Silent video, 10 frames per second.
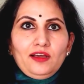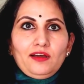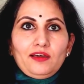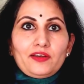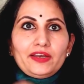
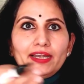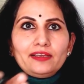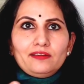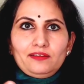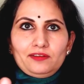a
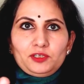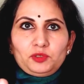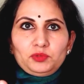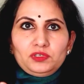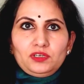red color
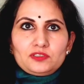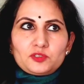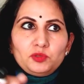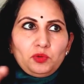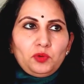to the
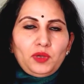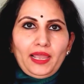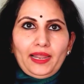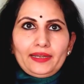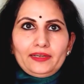snow,
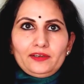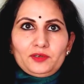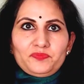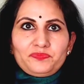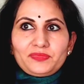and
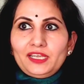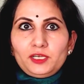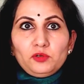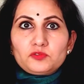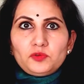
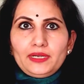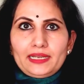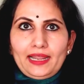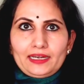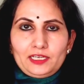it looks so
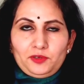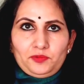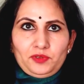attractive.